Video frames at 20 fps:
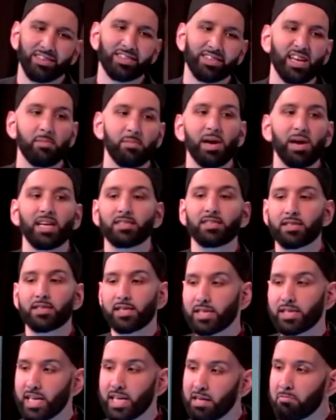Salman
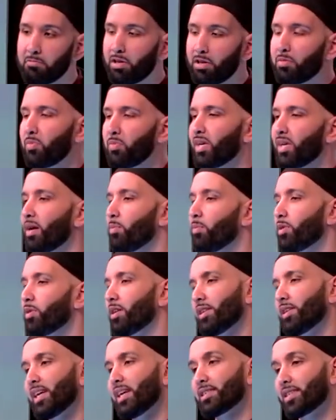says, eat with me. Abu
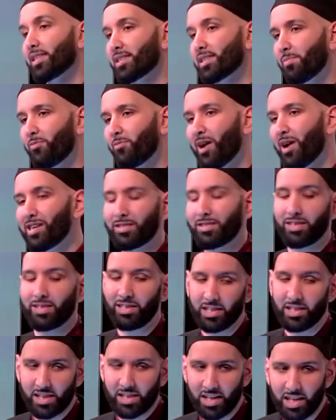Darda says, I'm fasting.
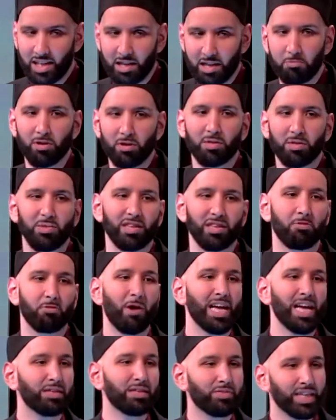He said, eat with me. The
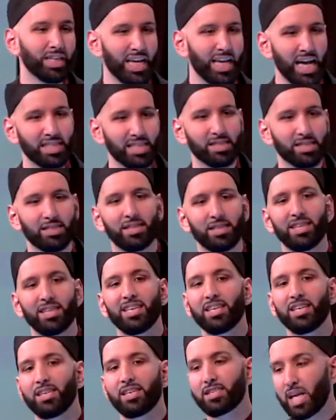right of the guest
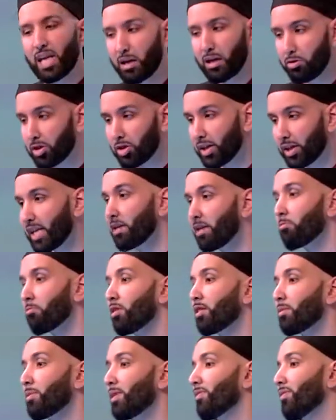is that you should eat
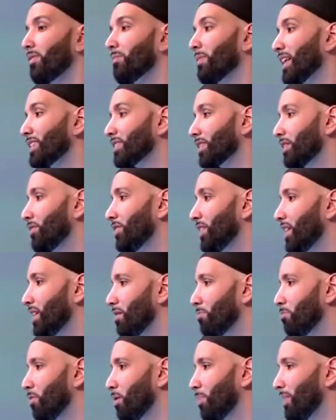with me if I'm asking you to
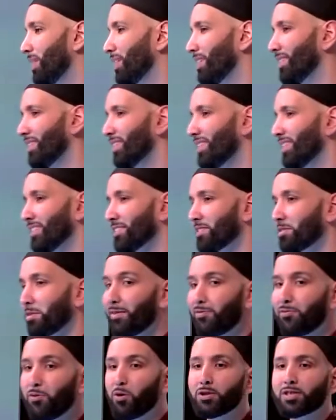eat with me. So he
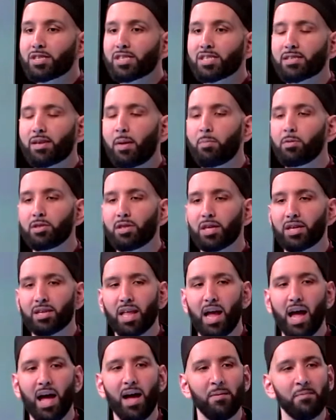forces Abu
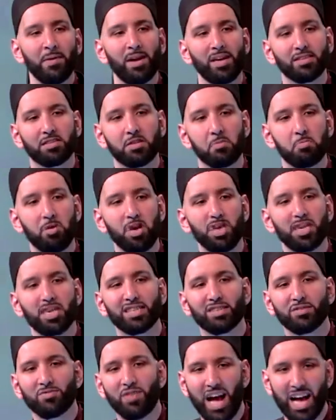Darda to break
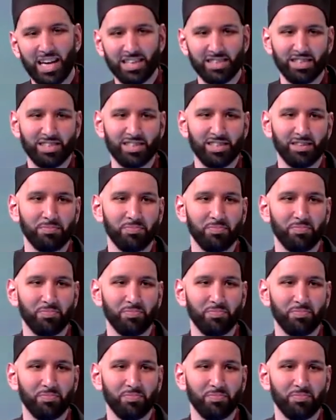his fast.